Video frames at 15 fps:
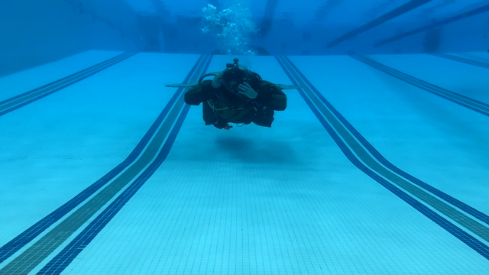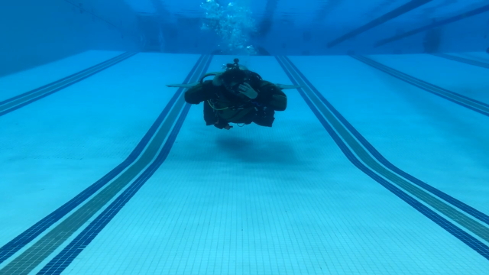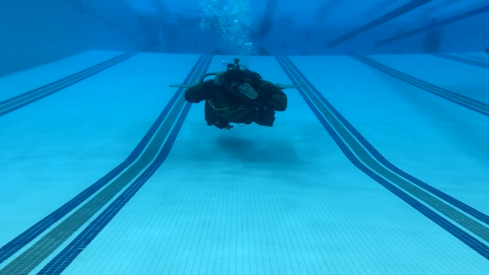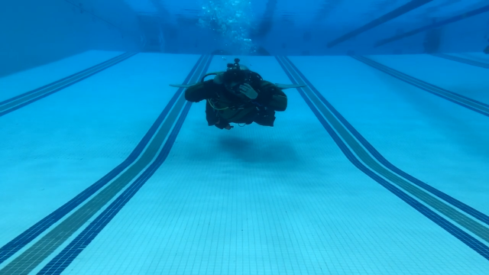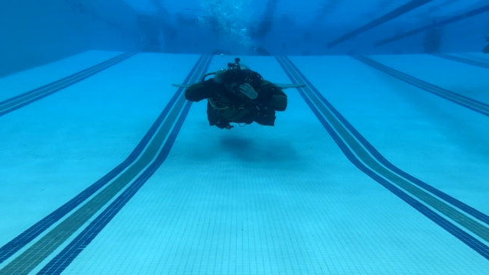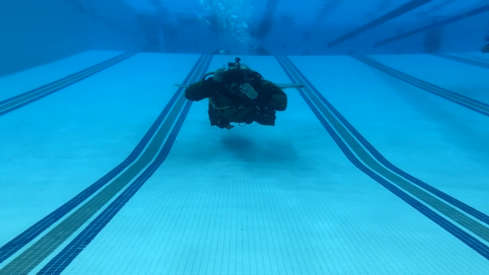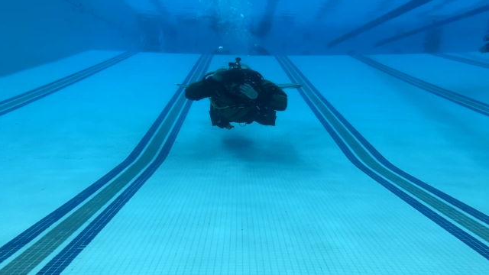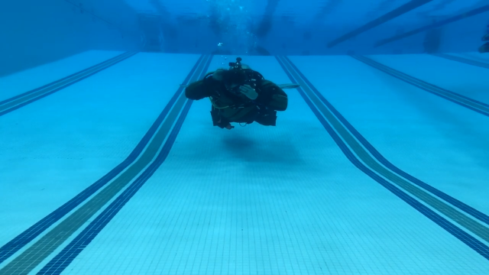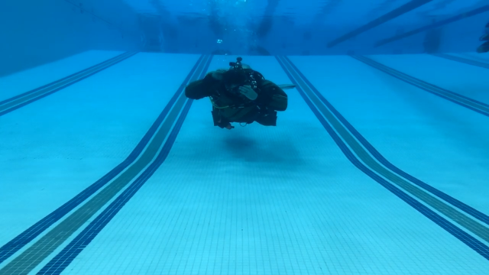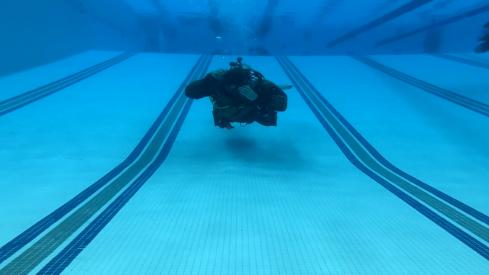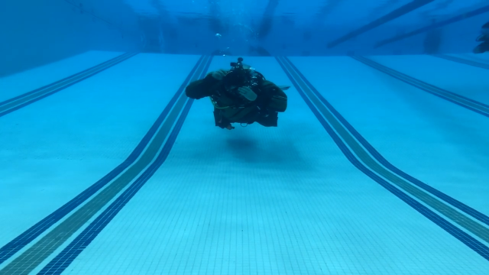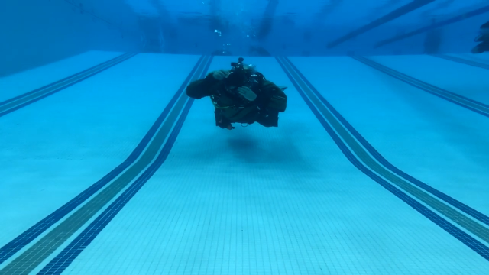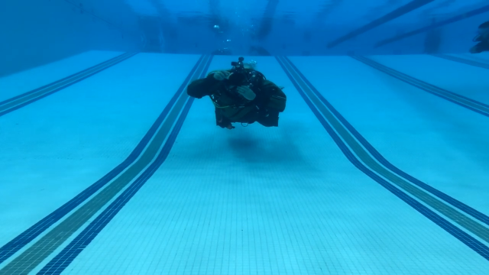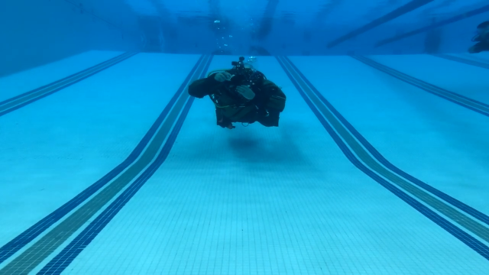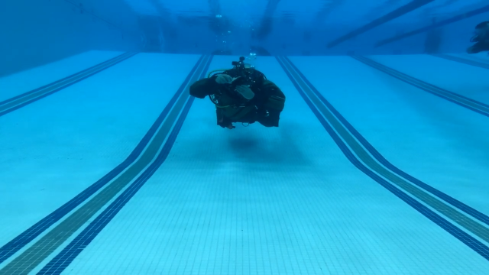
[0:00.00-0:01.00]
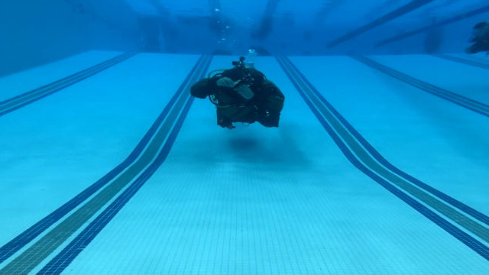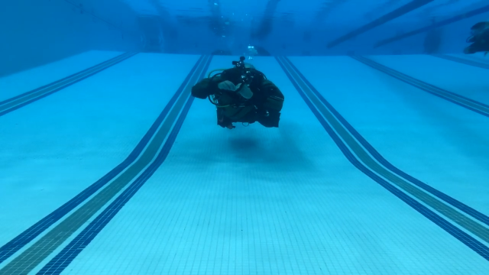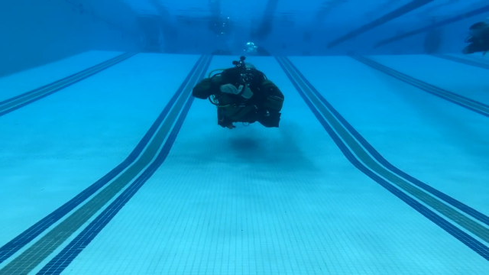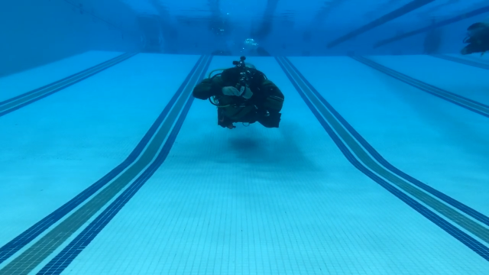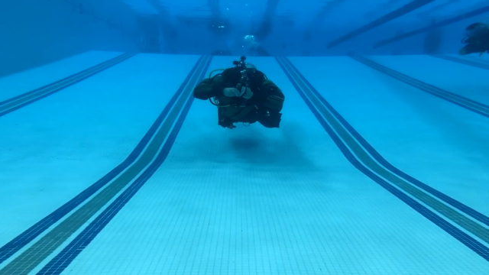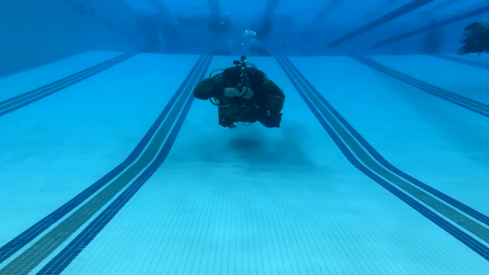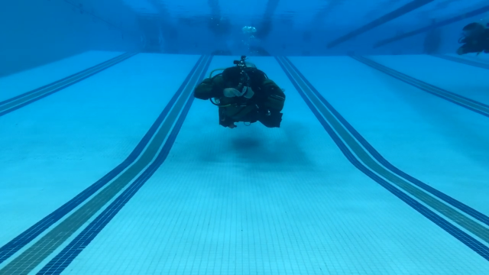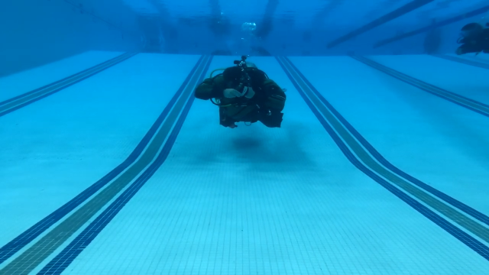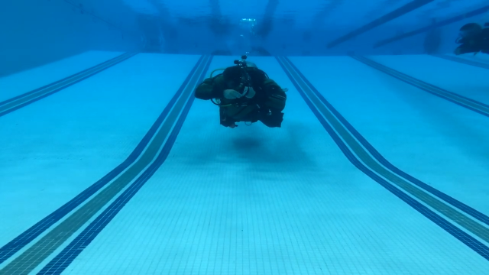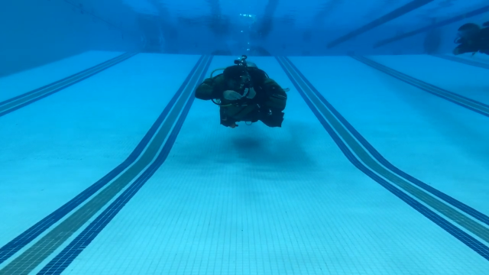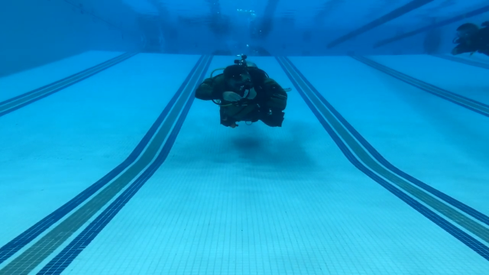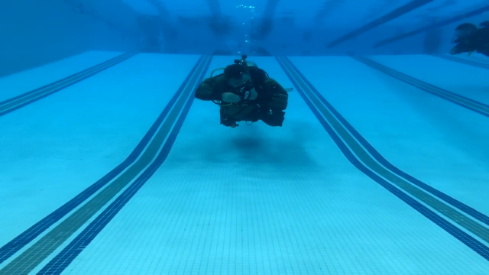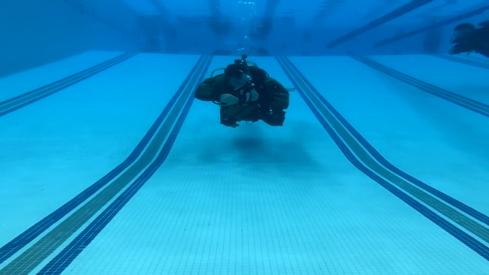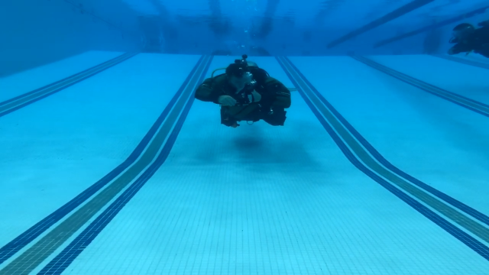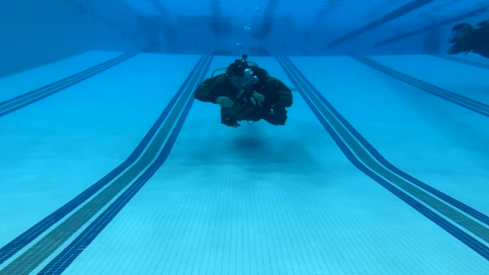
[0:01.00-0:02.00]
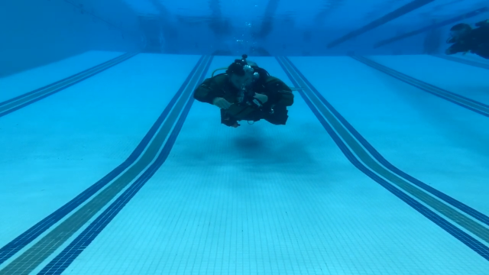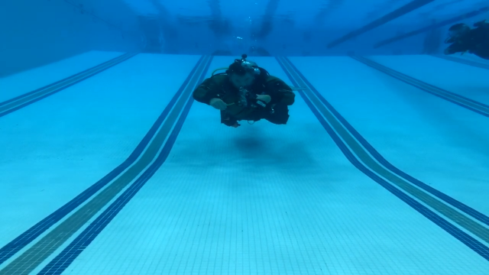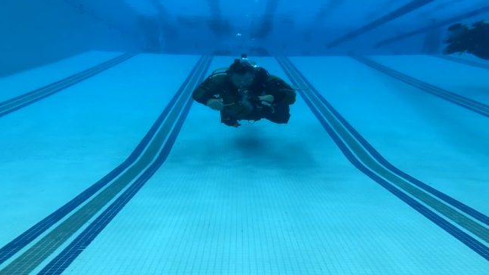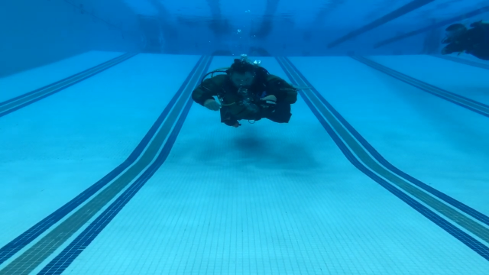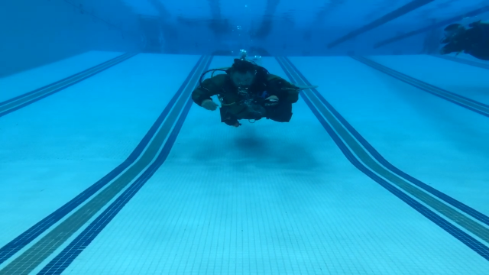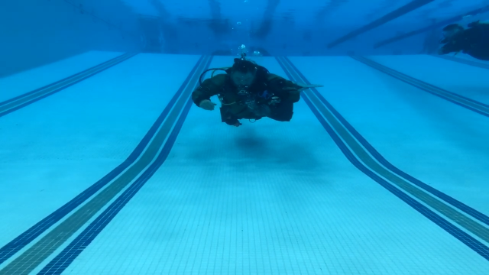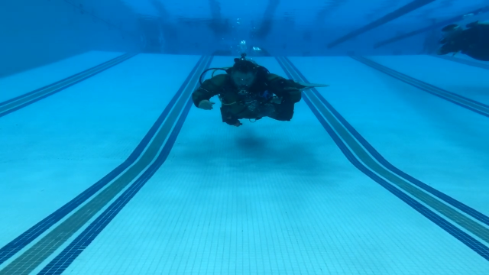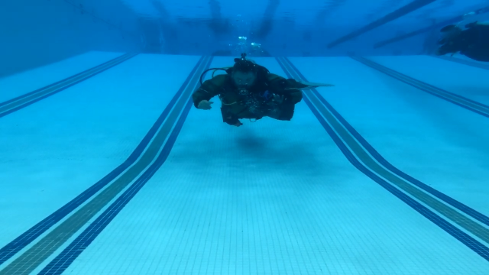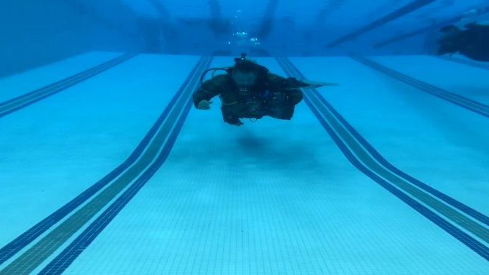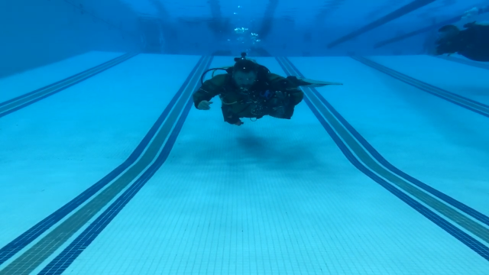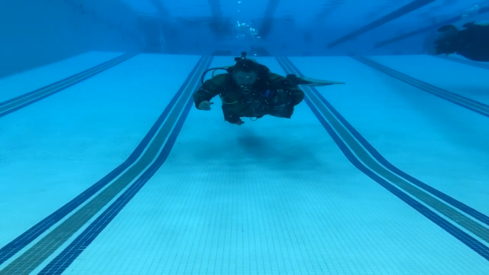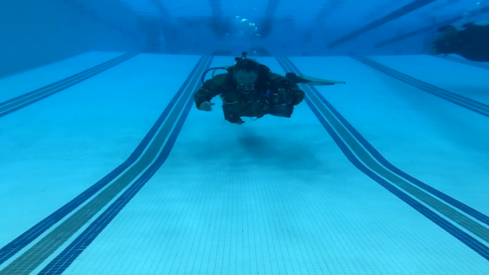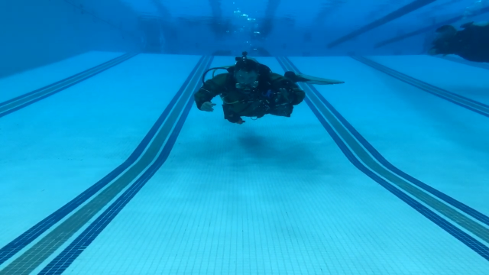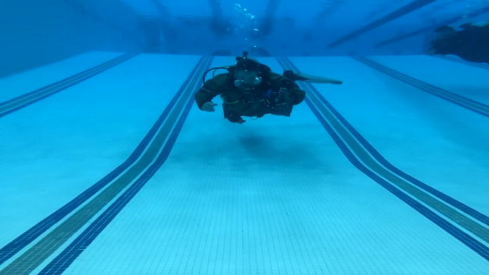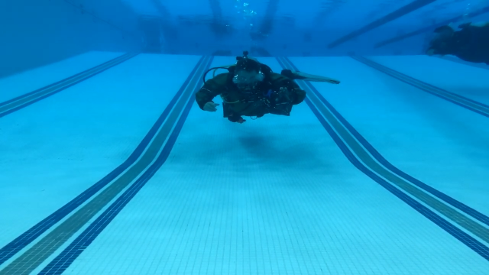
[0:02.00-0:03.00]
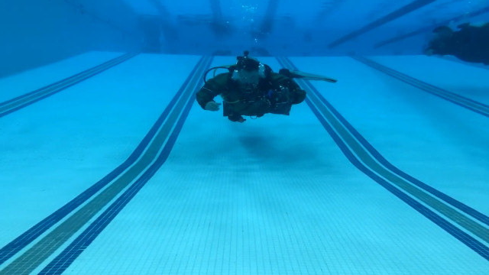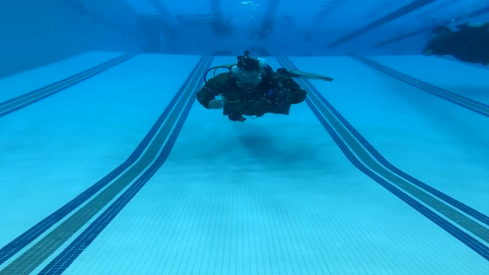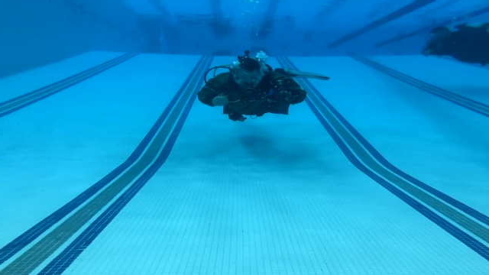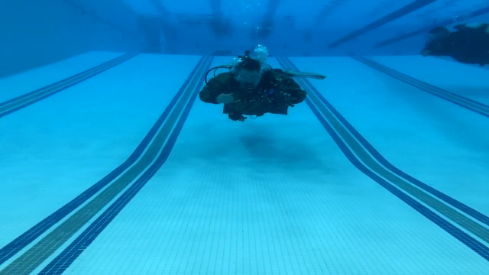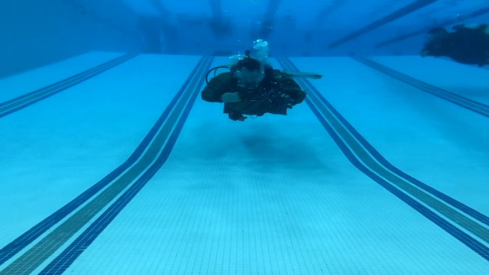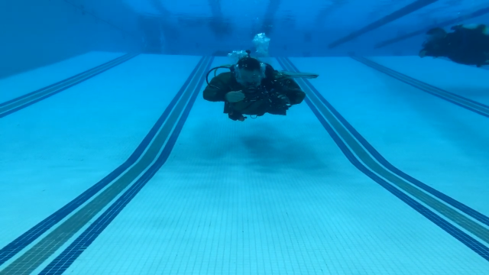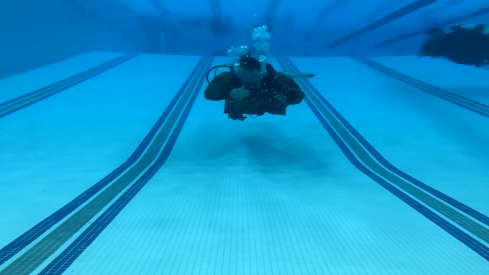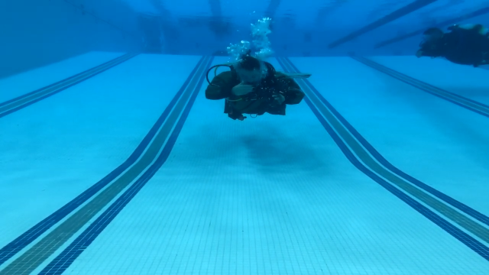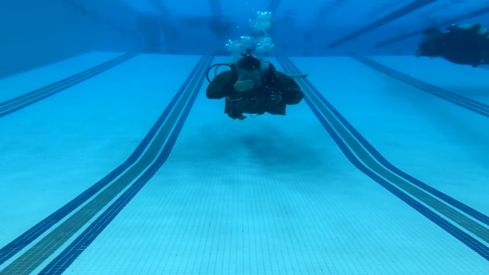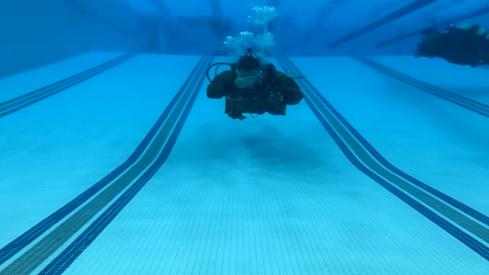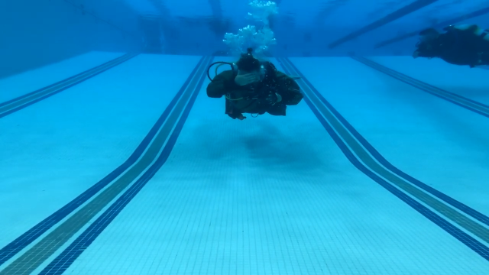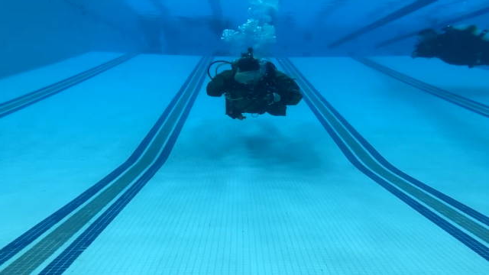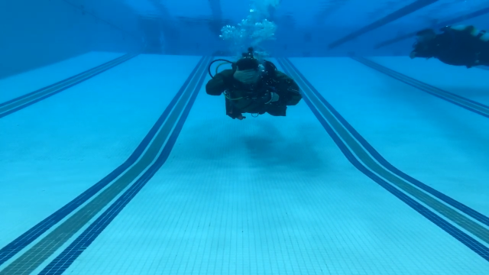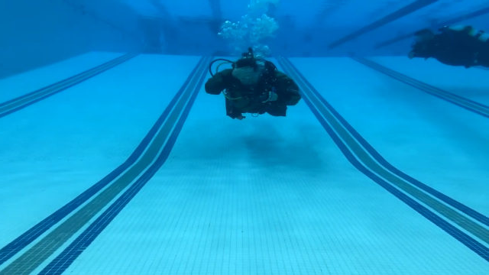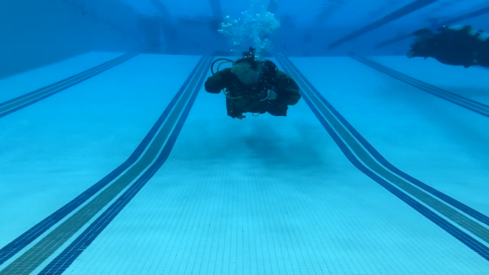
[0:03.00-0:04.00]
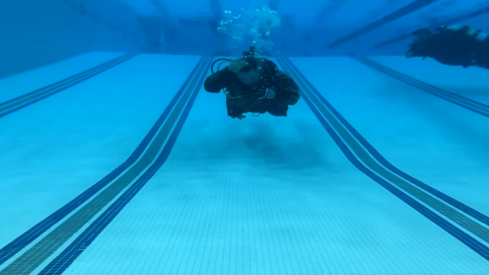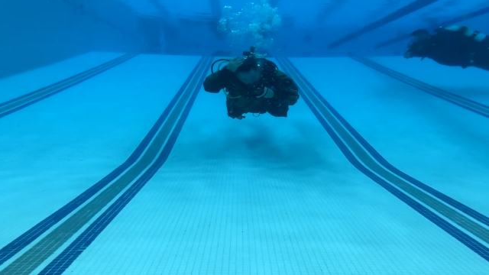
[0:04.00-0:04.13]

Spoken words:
No face is visible, so there are no lips to read.